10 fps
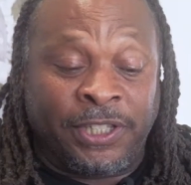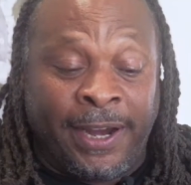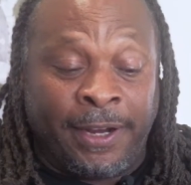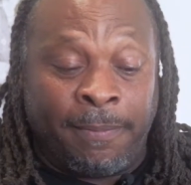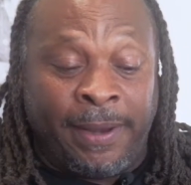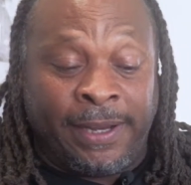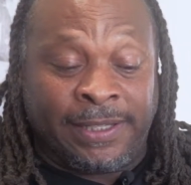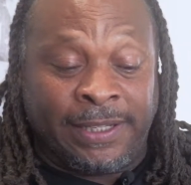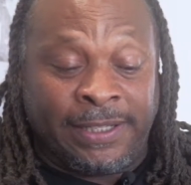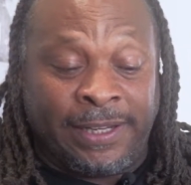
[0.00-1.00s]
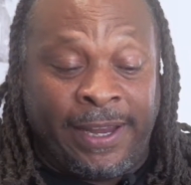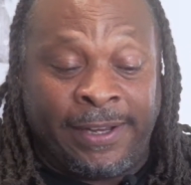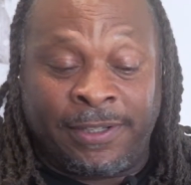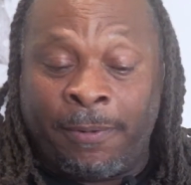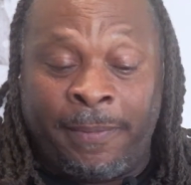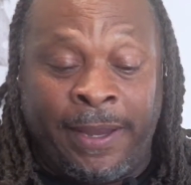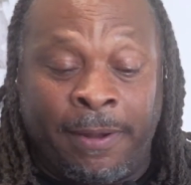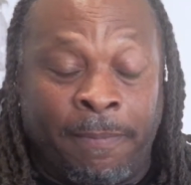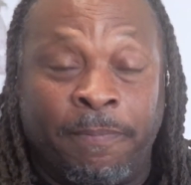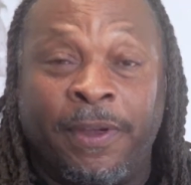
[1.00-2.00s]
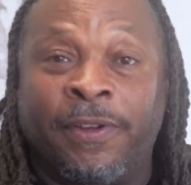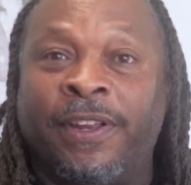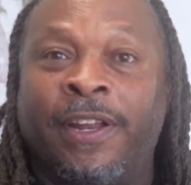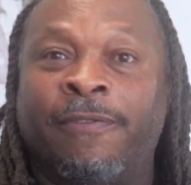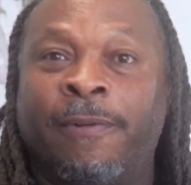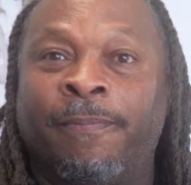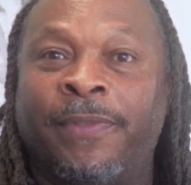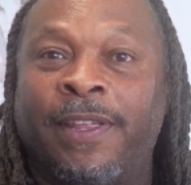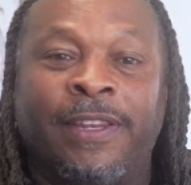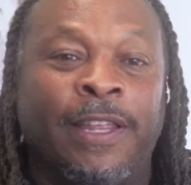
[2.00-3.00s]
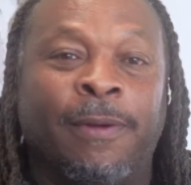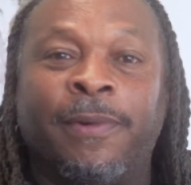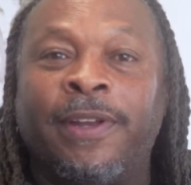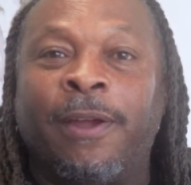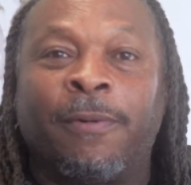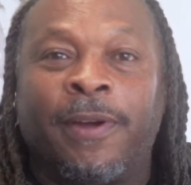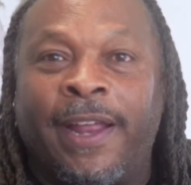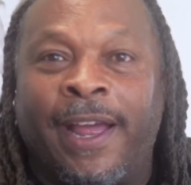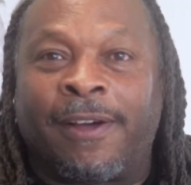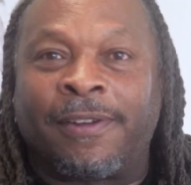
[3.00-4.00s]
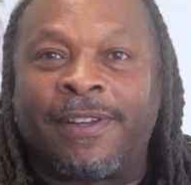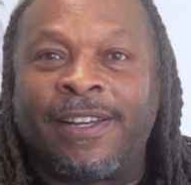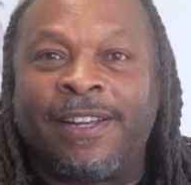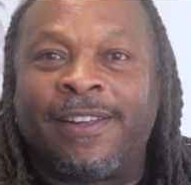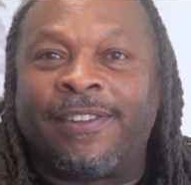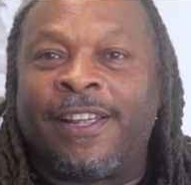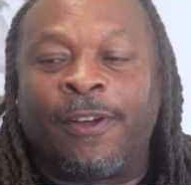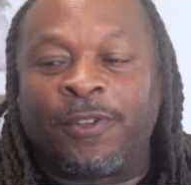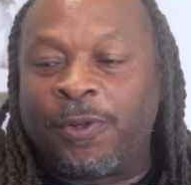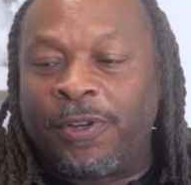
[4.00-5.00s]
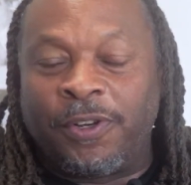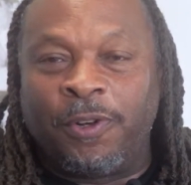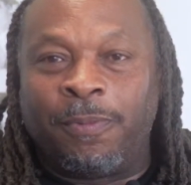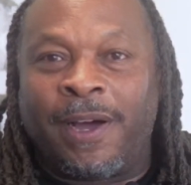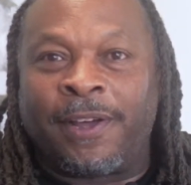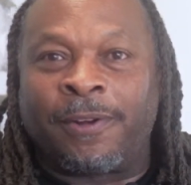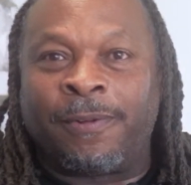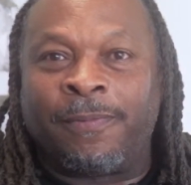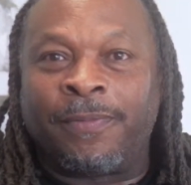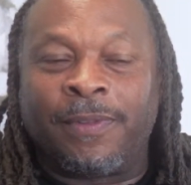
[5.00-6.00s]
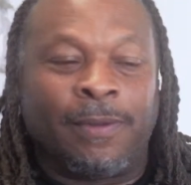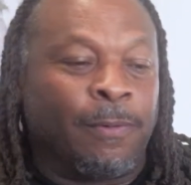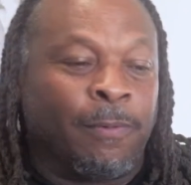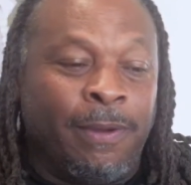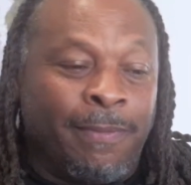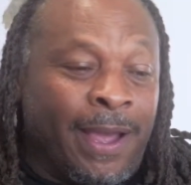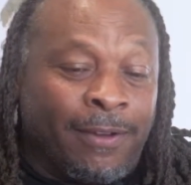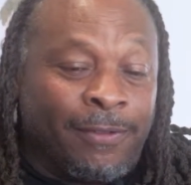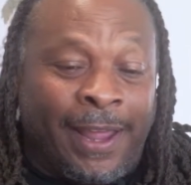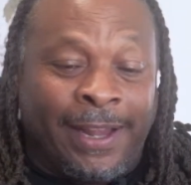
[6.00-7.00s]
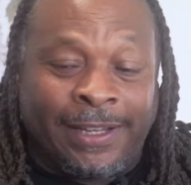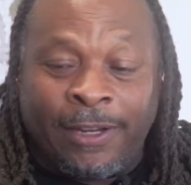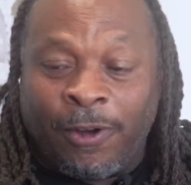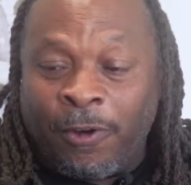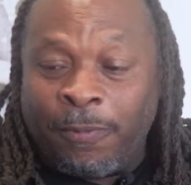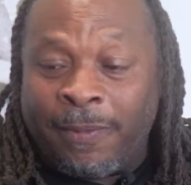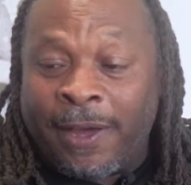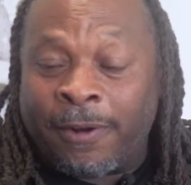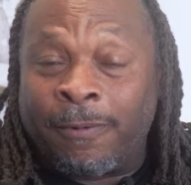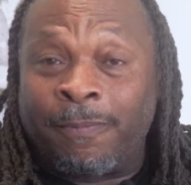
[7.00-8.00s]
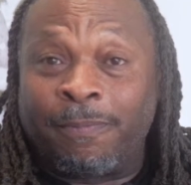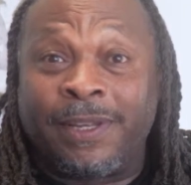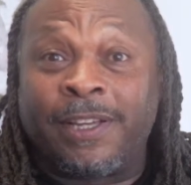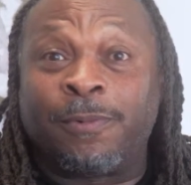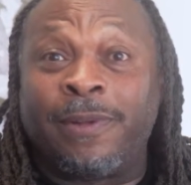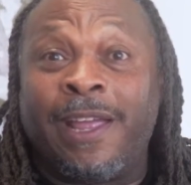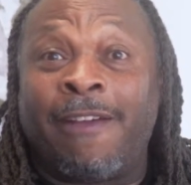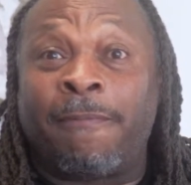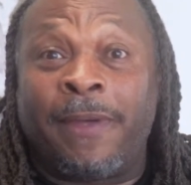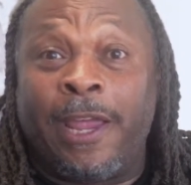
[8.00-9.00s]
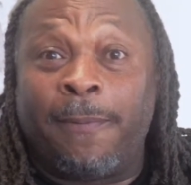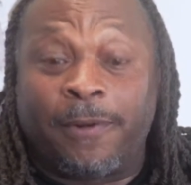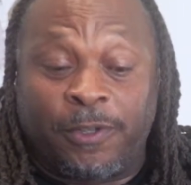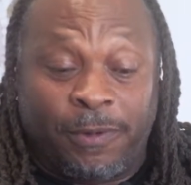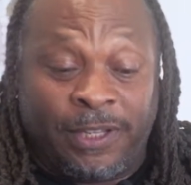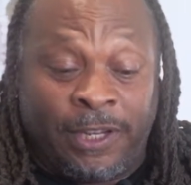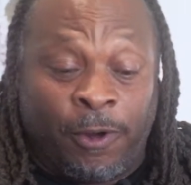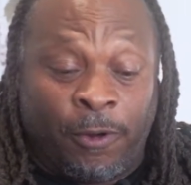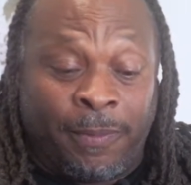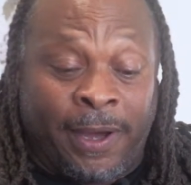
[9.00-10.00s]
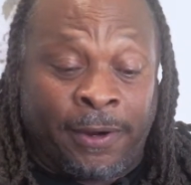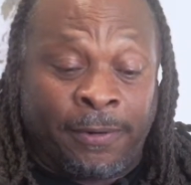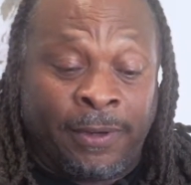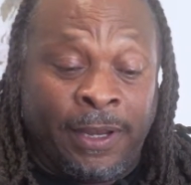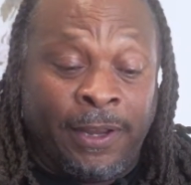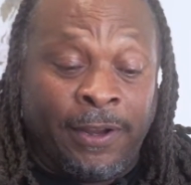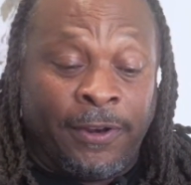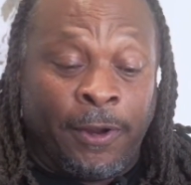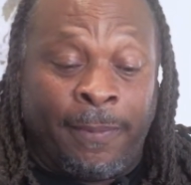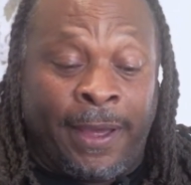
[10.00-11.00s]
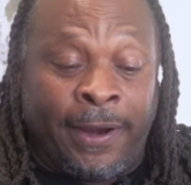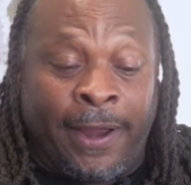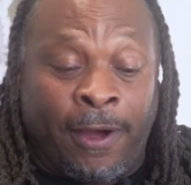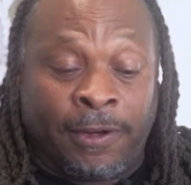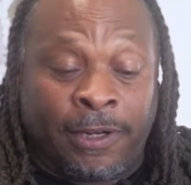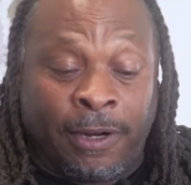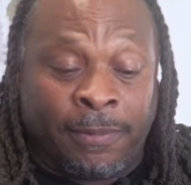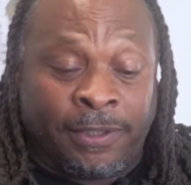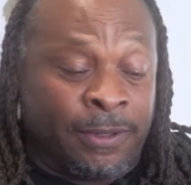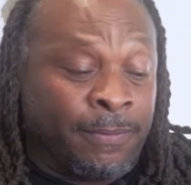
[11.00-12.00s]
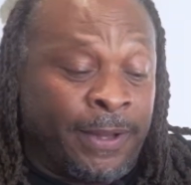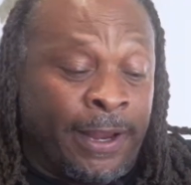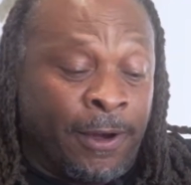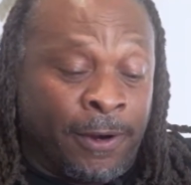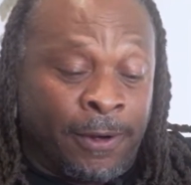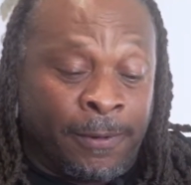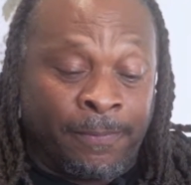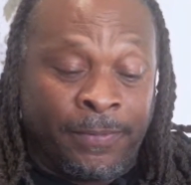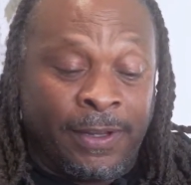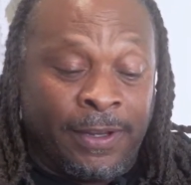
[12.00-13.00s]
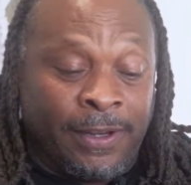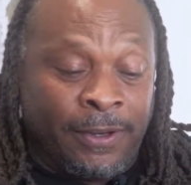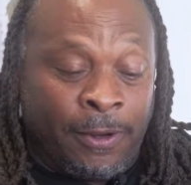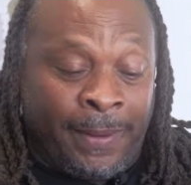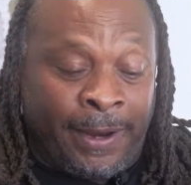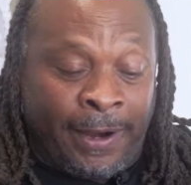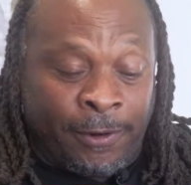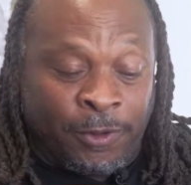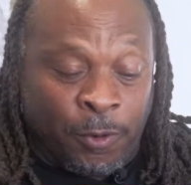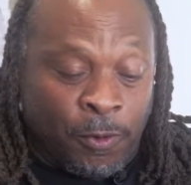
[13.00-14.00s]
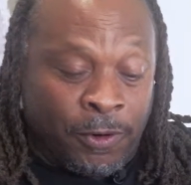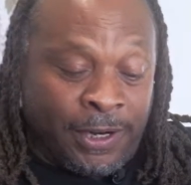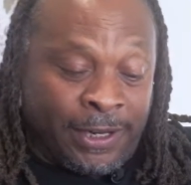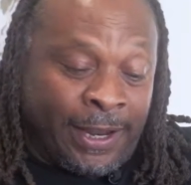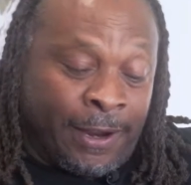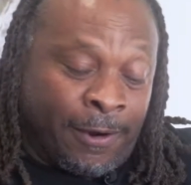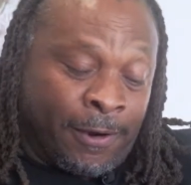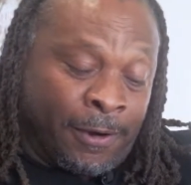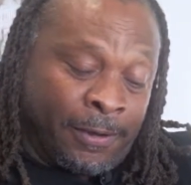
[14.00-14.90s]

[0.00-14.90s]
China makes these tanks, they'll make 1 billion of them. And then when they run out, they go to a new model. We might have liked the old model because we have papers with the old model, no matter how cumbersome they are, no matter how torquey they are.